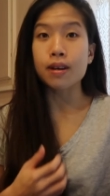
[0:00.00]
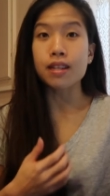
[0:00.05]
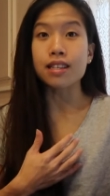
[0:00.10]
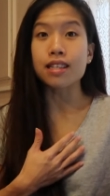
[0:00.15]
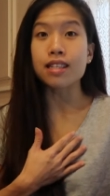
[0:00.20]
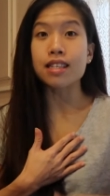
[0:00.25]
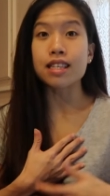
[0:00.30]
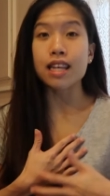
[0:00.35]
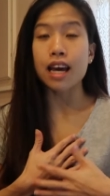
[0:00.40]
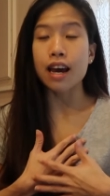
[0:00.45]
been
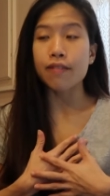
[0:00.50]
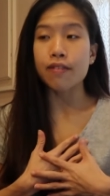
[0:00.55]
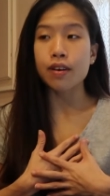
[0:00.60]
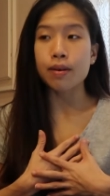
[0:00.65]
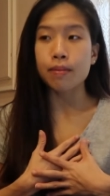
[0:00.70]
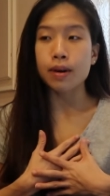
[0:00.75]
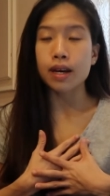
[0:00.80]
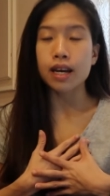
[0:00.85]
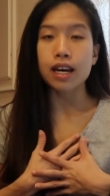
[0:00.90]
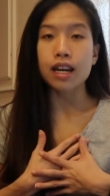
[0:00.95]

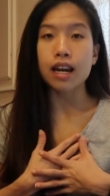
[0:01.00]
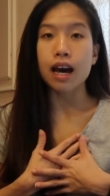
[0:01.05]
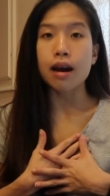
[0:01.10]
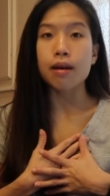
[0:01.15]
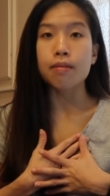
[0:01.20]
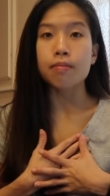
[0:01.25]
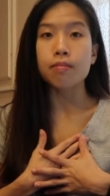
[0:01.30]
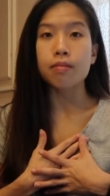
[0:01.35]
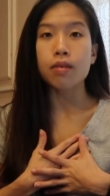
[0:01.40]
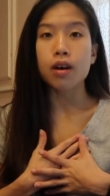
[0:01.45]
saving me, and
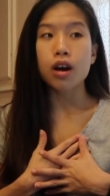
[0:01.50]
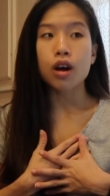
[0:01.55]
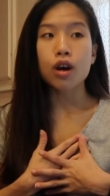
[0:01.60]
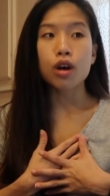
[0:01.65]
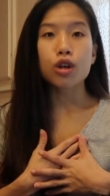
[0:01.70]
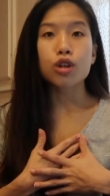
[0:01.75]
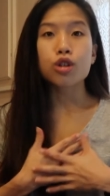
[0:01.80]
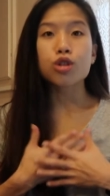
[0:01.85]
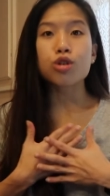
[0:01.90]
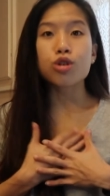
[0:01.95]
I'm
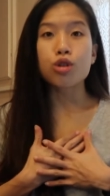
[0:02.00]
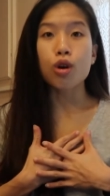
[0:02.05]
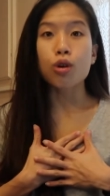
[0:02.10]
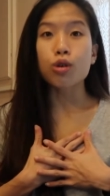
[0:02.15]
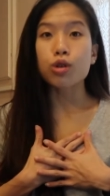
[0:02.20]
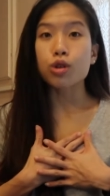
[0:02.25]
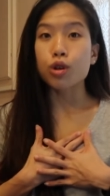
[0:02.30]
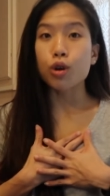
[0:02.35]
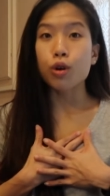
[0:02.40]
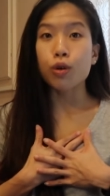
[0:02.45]

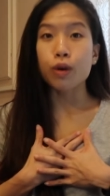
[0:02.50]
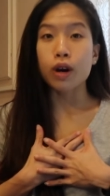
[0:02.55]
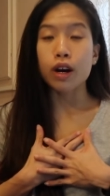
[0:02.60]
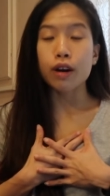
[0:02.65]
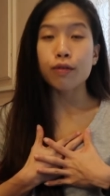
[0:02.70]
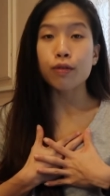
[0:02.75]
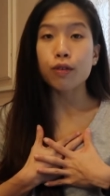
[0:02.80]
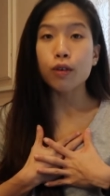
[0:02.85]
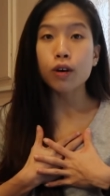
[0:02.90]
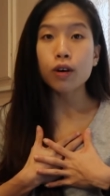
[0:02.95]
so so
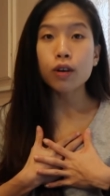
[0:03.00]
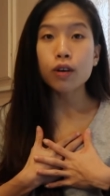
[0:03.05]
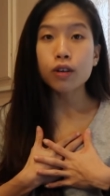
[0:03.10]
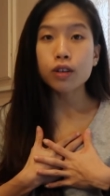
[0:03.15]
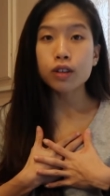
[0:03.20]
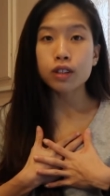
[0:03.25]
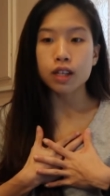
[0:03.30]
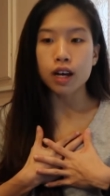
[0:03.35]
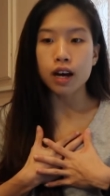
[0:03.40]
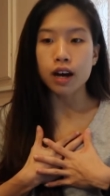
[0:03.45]

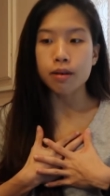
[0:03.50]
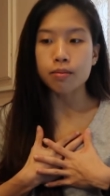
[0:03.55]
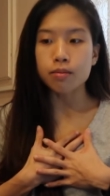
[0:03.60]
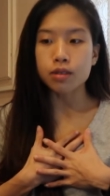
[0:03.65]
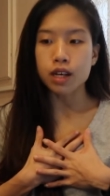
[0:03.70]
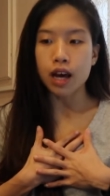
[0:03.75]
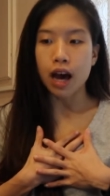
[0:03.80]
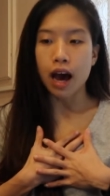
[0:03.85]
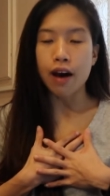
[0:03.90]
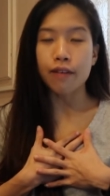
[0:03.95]
grateful um,
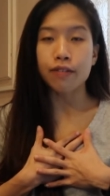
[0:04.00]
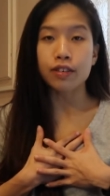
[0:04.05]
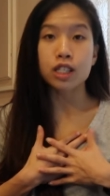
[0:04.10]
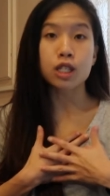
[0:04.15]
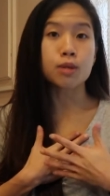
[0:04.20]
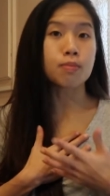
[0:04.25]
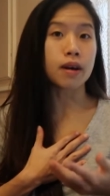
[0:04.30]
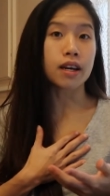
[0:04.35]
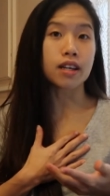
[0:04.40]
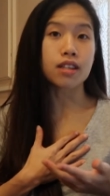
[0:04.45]
to have a
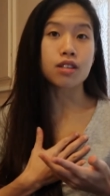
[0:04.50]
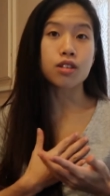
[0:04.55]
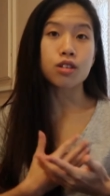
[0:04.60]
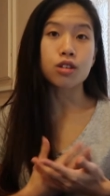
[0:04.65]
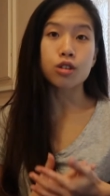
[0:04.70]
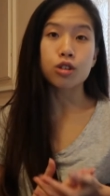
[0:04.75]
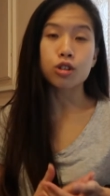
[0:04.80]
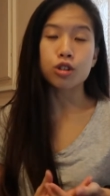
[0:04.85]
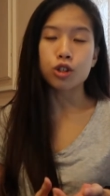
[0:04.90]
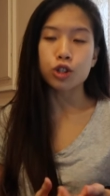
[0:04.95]
space
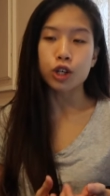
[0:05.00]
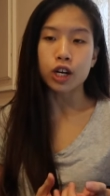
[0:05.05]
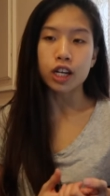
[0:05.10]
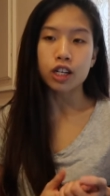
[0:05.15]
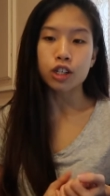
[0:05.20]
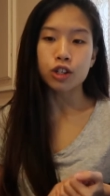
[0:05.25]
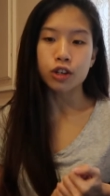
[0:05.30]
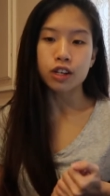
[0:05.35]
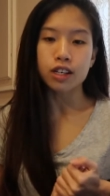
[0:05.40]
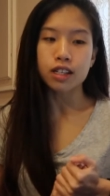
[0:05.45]
to
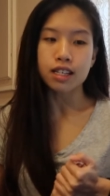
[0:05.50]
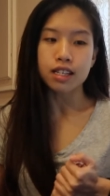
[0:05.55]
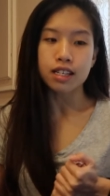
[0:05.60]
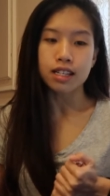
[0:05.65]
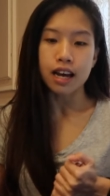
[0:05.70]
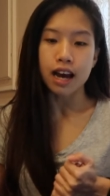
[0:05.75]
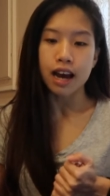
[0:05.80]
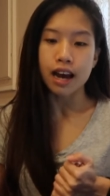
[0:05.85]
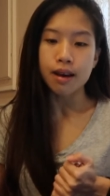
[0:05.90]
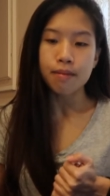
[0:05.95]
train during this
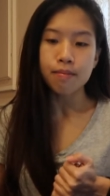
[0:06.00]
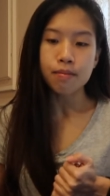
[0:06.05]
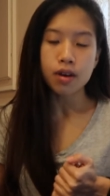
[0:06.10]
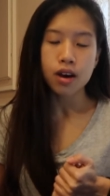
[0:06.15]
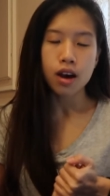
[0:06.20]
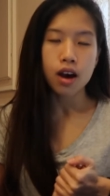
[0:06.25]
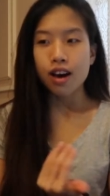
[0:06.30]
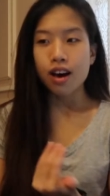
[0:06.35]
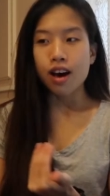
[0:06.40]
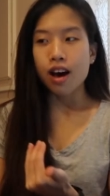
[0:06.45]
time.
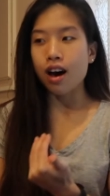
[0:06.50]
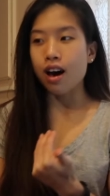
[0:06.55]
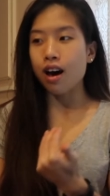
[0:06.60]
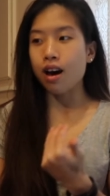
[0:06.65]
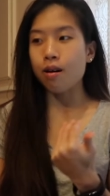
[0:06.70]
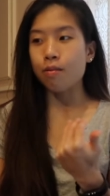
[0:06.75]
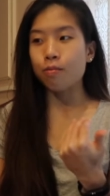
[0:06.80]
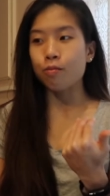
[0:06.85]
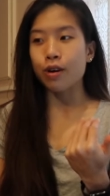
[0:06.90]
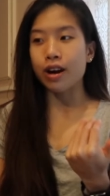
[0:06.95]

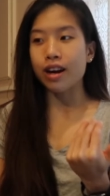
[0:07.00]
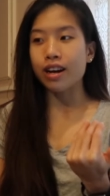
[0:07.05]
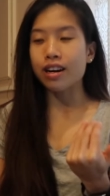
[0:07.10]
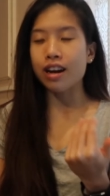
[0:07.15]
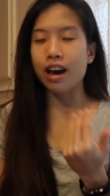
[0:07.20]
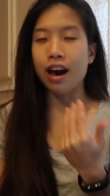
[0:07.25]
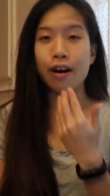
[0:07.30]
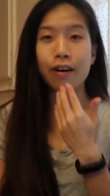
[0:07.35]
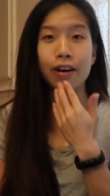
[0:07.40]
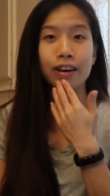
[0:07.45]
Um, right
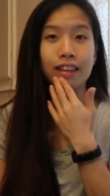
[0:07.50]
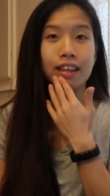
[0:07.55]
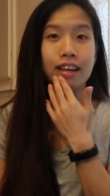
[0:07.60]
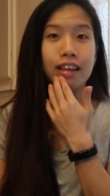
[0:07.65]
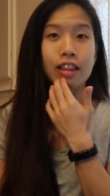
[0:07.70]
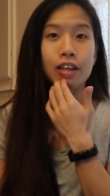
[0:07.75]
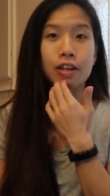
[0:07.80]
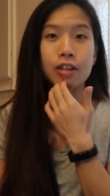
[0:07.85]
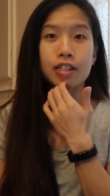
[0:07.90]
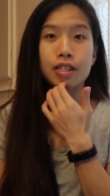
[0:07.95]
now, I
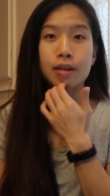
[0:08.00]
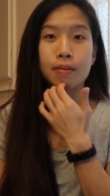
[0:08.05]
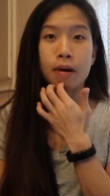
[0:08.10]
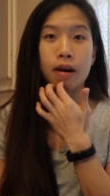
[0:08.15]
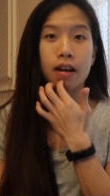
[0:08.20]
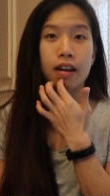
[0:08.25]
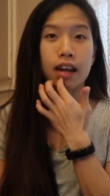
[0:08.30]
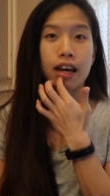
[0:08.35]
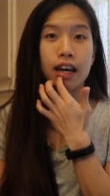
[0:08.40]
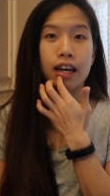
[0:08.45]
think there's
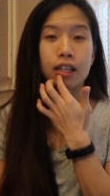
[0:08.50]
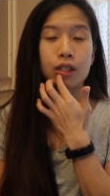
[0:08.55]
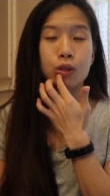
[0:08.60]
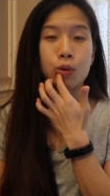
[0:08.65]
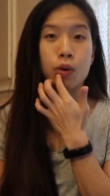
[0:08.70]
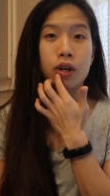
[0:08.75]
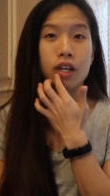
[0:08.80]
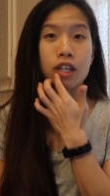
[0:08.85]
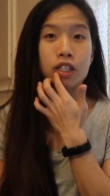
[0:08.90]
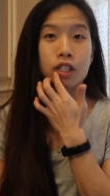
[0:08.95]
about like
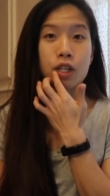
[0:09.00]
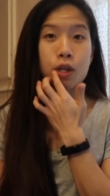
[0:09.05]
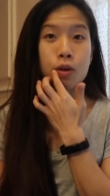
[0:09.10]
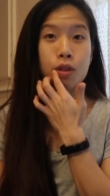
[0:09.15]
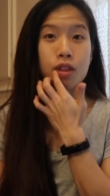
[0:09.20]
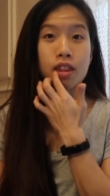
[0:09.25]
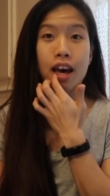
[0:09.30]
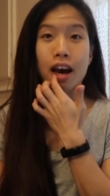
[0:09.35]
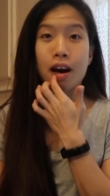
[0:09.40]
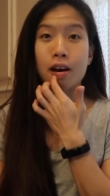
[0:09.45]

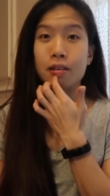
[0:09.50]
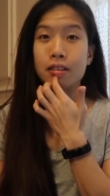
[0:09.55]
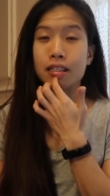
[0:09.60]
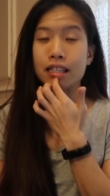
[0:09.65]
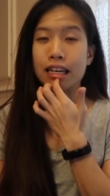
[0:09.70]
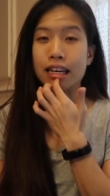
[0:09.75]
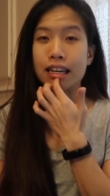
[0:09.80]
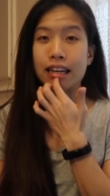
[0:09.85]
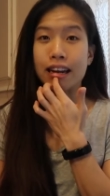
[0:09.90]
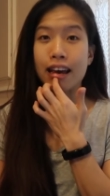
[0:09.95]

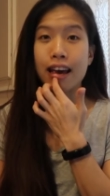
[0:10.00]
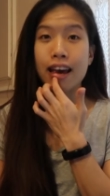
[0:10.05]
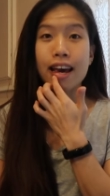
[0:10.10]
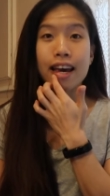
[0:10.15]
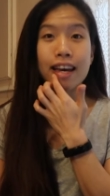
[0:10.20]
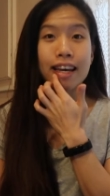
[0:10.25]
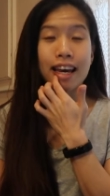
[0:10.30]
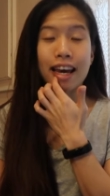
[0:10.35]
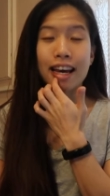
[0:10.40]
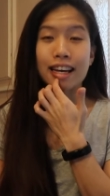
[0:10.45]
22,000
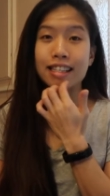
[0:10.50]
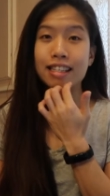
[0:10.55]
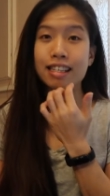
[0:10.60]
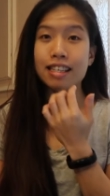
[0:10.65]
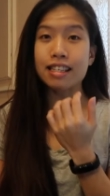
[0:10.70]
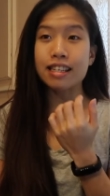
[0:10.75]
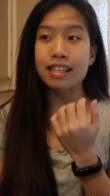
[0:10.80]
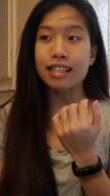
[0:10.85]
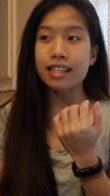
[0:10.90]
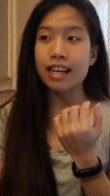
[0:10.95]

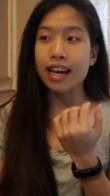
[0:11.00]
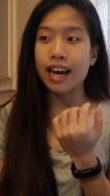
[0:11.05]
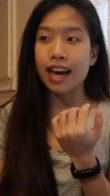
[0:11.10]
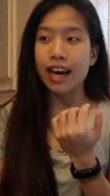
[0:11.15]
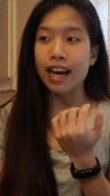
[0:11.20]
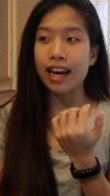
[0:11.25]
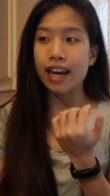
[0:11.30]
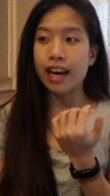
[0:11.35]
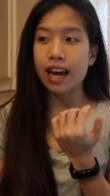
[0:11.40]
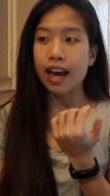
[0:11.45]
cases a
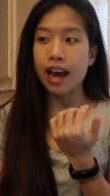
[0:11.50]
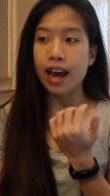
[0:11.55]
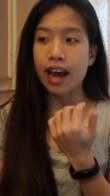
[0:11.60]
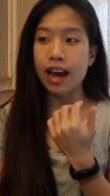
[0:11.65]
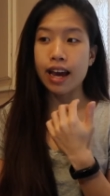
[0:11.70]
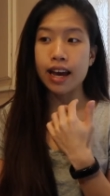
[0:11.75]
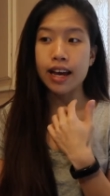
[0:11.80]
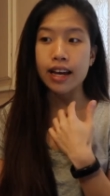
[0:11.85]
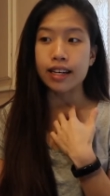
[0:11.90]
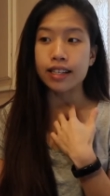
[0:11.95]
day,
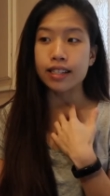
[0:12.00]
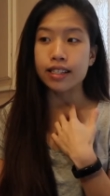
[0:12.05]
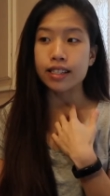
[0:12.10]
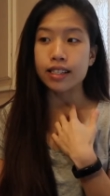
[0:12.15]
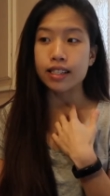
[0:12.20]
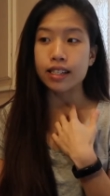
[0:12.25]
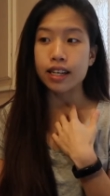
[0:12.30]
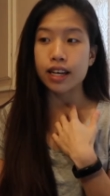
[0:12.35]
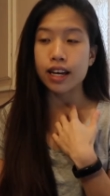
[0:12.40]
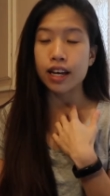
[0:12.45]

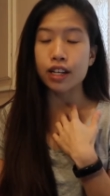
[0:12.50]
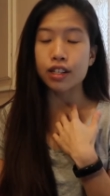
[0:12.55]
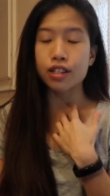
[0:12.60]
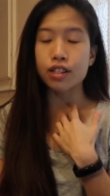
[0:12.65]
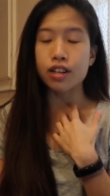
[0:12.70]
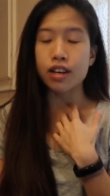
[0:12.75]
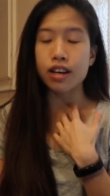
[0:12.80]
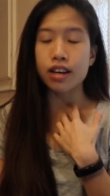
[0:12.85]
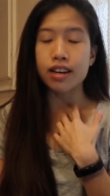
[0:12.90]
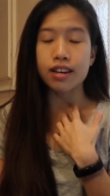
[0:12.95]
and it
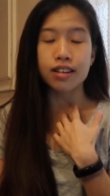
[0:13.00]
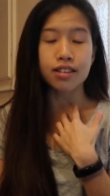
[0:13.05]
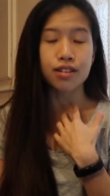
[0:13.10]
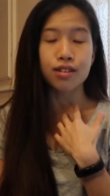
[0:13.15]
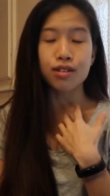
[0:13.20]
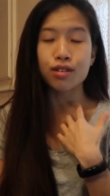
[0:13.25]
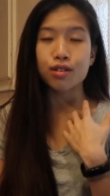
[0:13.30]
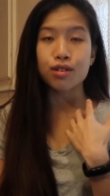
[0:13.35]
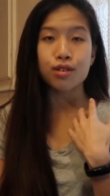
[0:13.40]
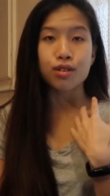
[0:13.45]
is
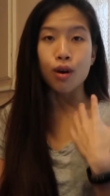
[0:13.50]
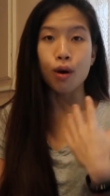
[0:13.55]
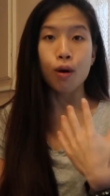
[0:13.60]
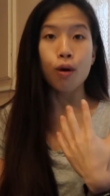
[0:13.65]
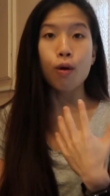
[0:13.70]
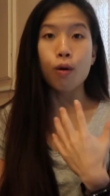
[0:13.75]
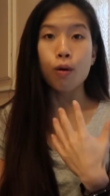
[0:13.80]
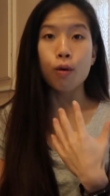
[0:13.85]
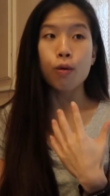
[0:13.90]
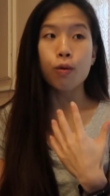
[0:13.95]

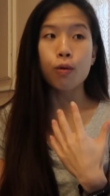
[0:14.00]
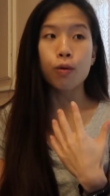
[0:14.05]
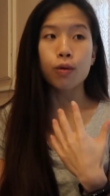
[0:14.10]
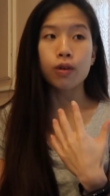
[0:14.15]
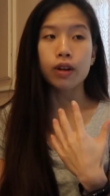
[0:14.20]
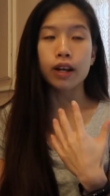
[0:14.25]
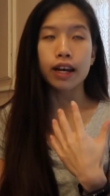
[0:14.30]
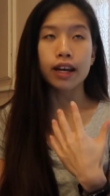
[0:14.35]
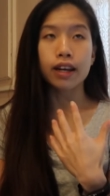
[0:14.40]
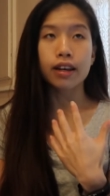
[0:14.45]
so
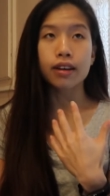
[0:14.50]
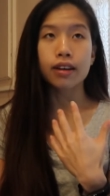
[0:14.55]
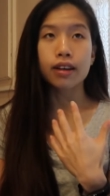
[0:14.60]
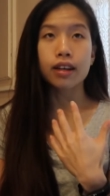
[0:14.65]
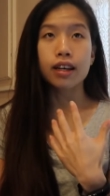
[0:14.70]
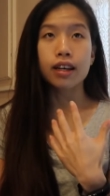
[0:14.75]
like